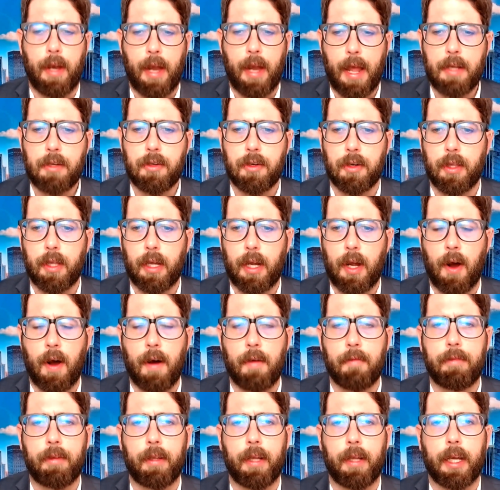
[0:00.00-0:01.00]
nature of the
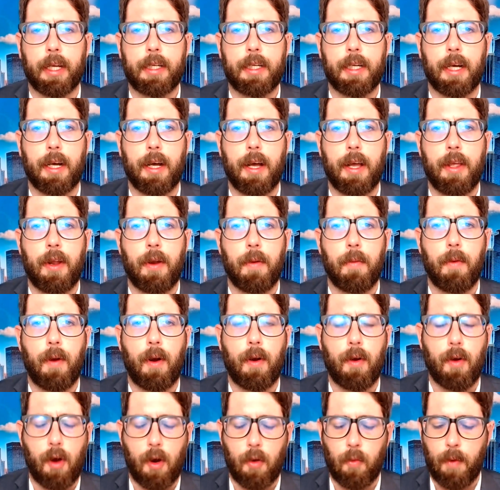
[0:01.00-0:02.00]
conflict.
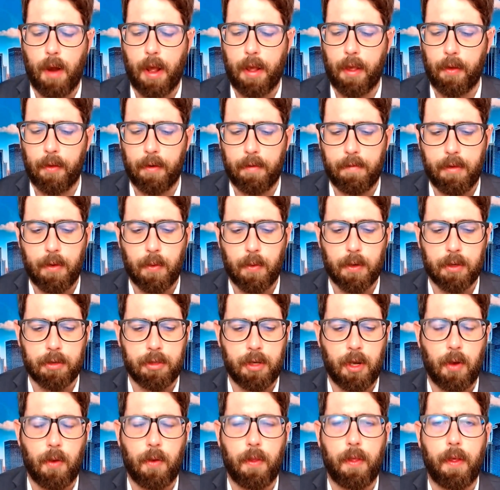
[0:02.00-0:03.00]
Our regular
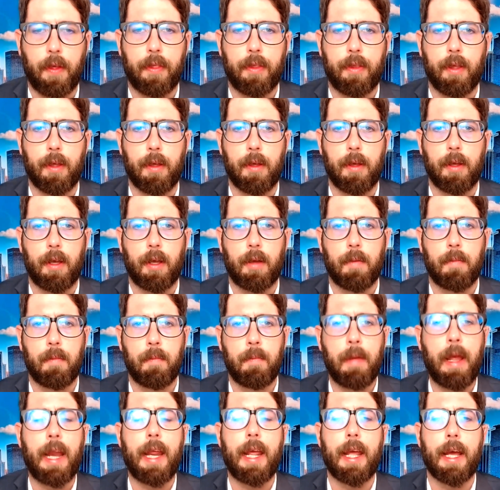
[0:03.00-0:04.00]
viewers know that the
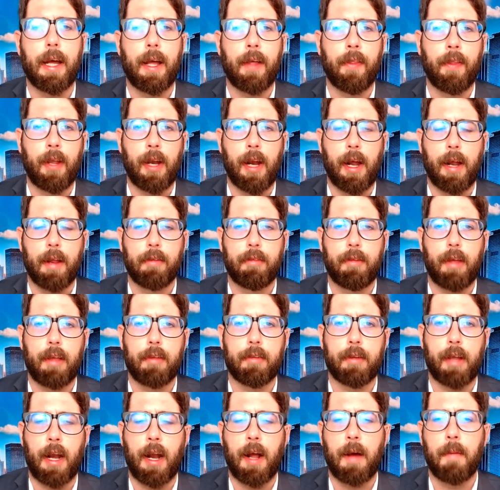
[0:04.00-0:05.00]
media in the United
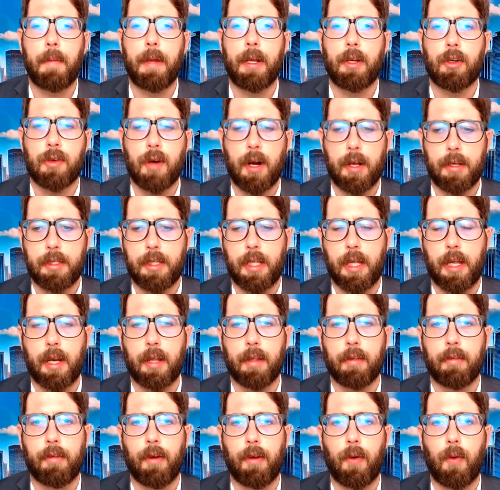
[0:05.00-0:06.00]
States cannot be trusted.
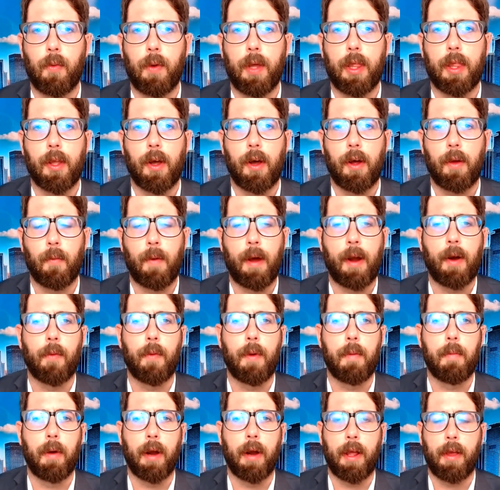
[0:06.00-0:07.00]
And so we thought, why don't
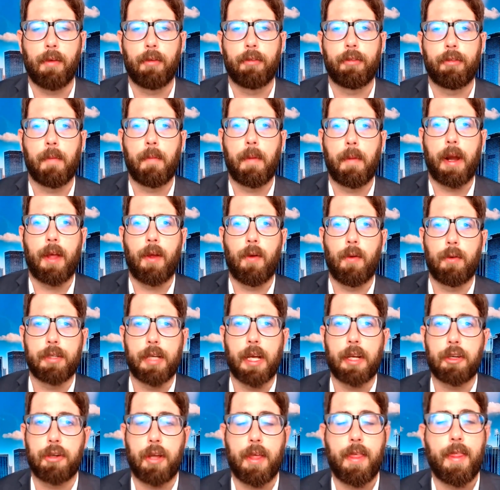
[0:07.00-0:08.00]
we bring you somebody who's
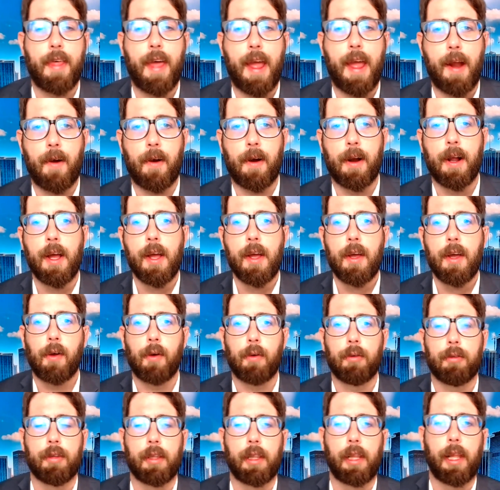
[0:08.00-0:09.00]
actually there,
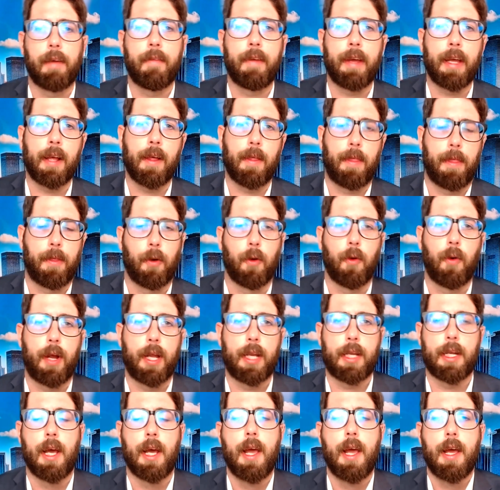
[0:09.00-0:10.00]
who's living through
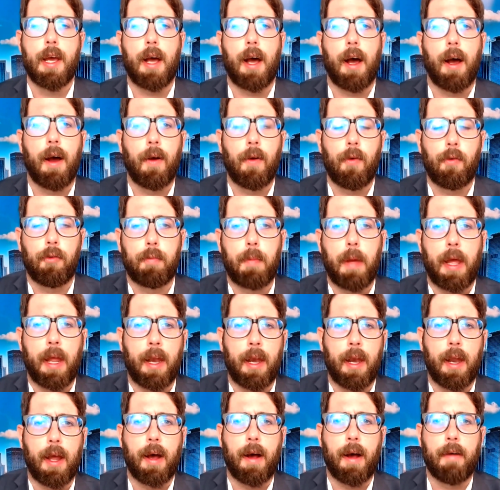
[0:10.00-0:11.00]
it, who's
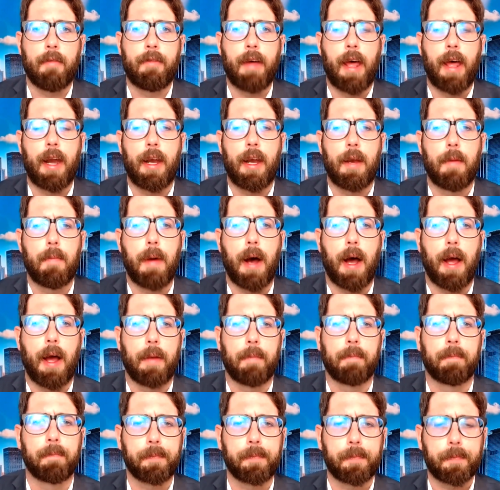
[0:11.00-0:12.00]
been vetted by